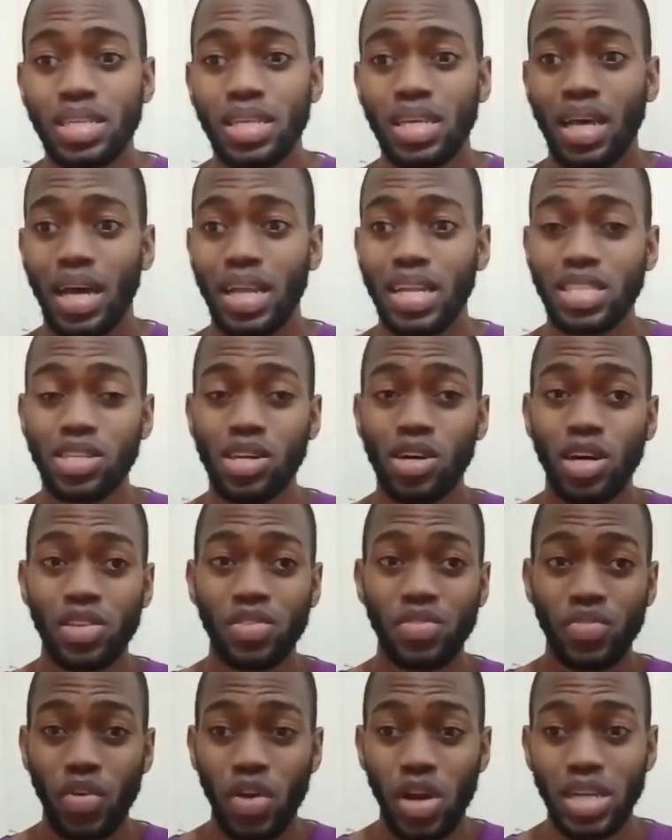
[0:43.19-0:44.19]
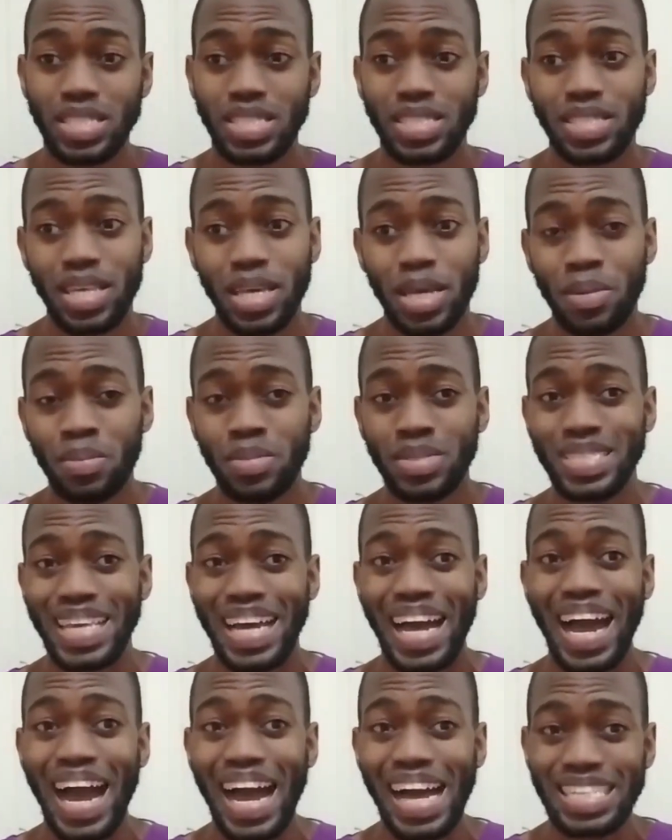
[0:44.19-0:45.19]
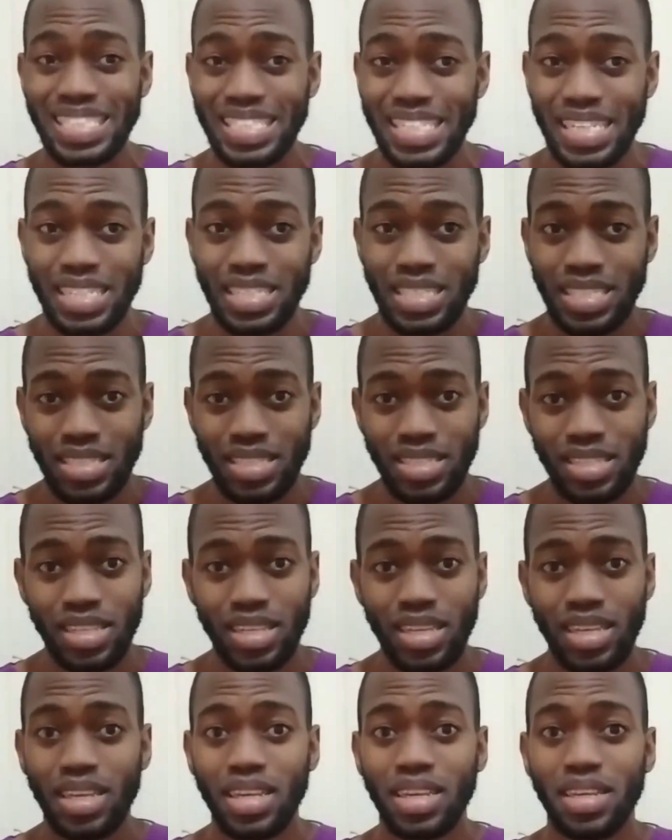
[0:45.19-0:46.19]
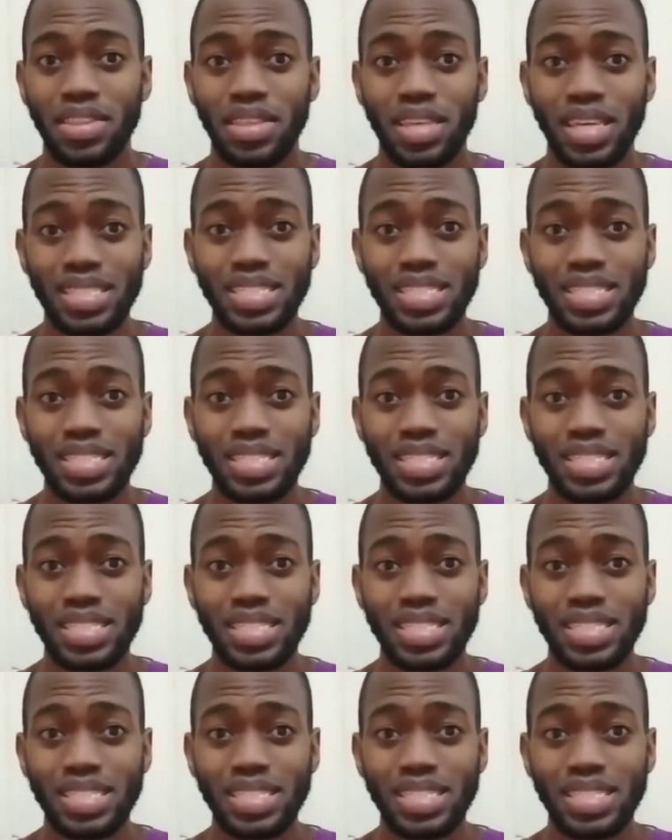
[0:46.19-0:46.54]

and it converts them to acids. These